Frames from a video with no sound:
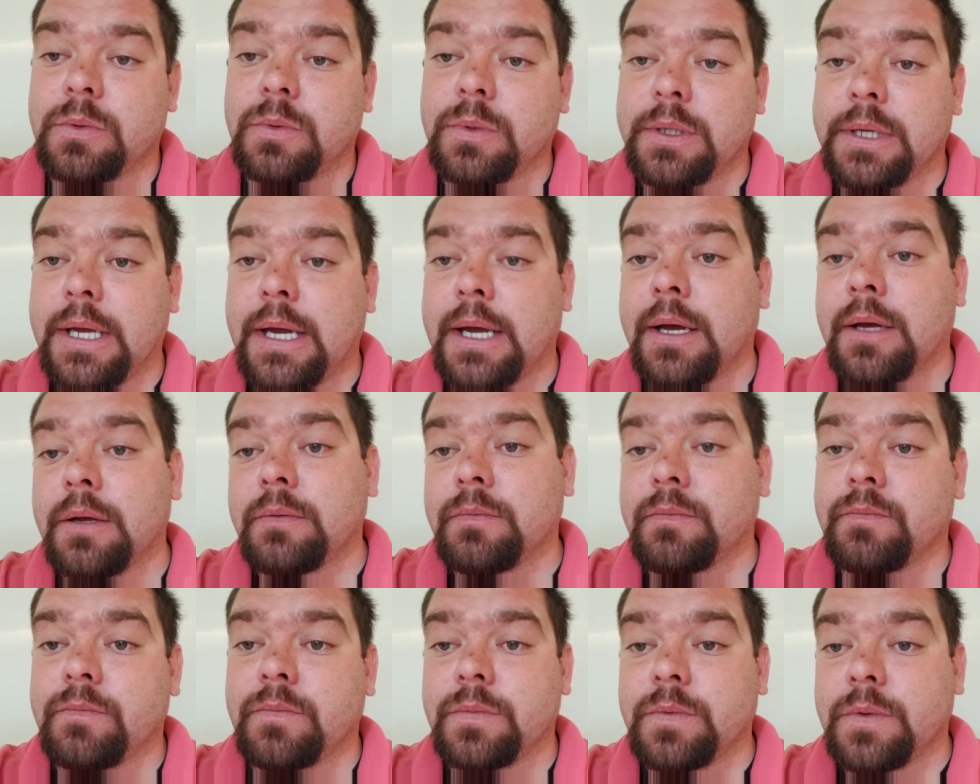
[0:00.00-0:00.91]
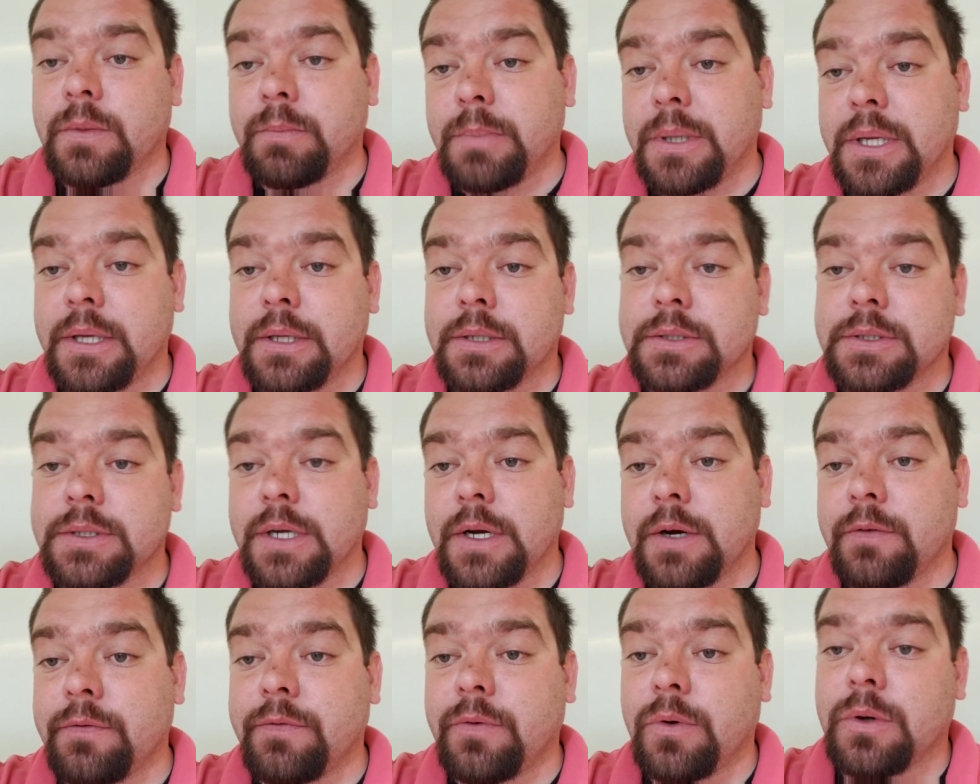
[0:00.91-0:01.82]
we got the best
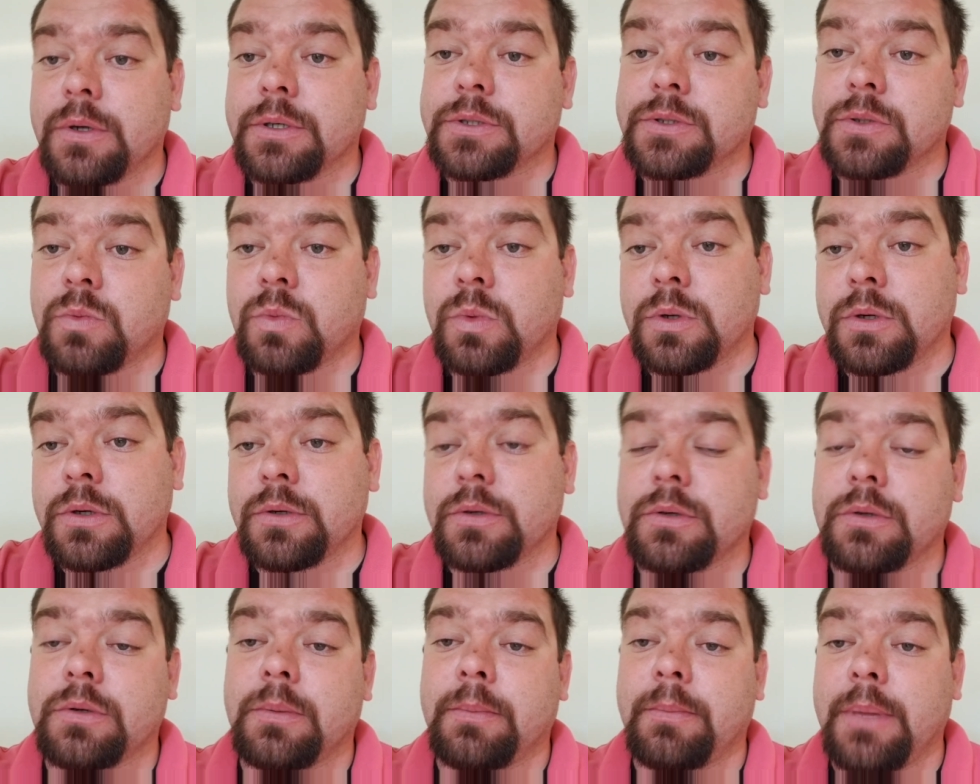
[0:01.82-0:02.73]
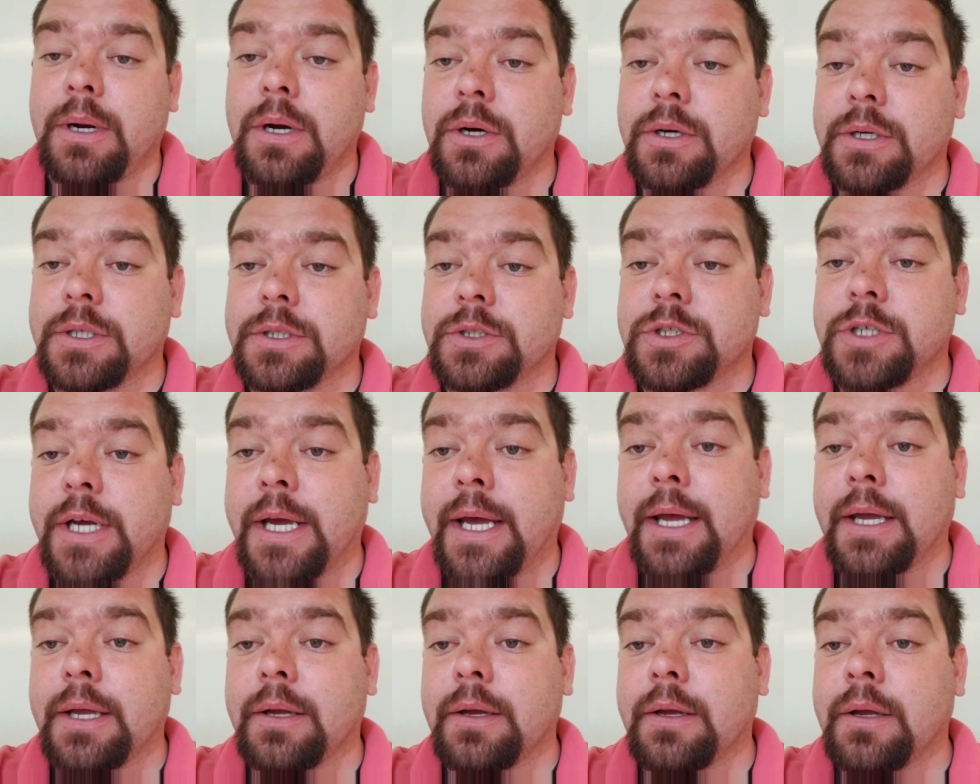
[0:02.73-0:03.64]
Air Force. We're America,
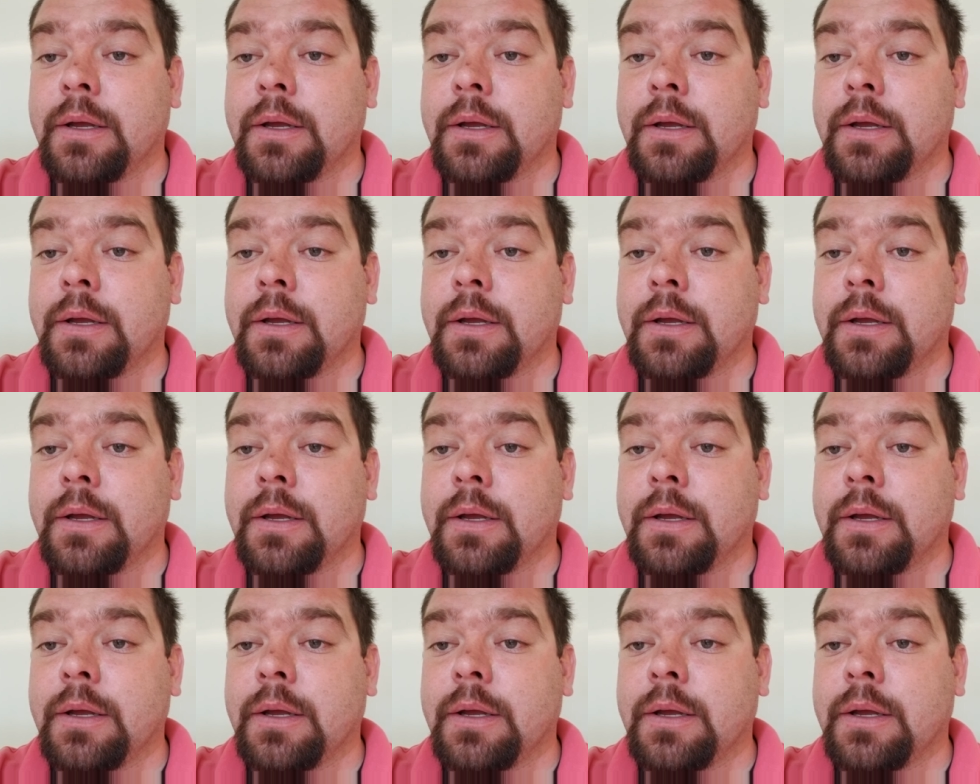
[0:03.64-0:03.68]
Jack.